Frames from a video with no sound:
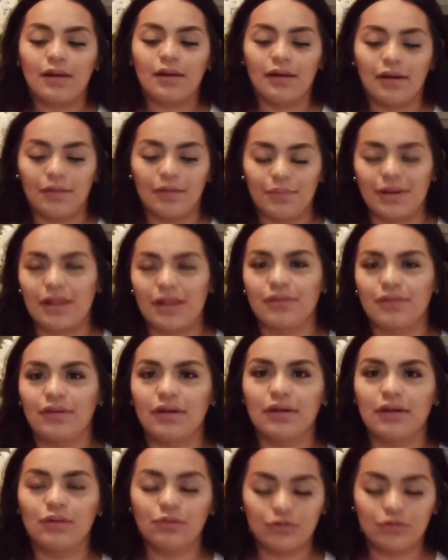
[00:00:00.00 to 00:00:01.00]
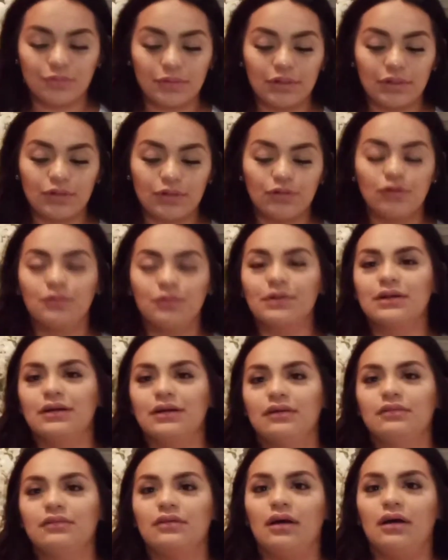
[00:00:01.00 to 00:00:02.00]
And I thought it was pretty cool
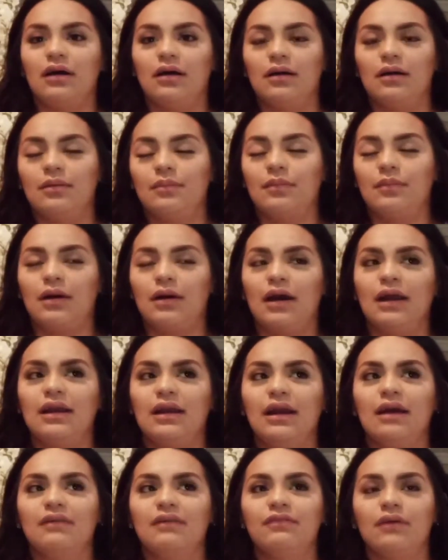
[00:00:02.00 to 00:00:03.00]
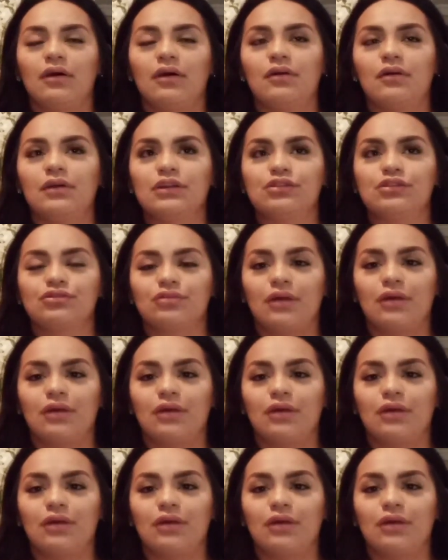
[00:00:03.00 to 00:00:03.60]
because I have already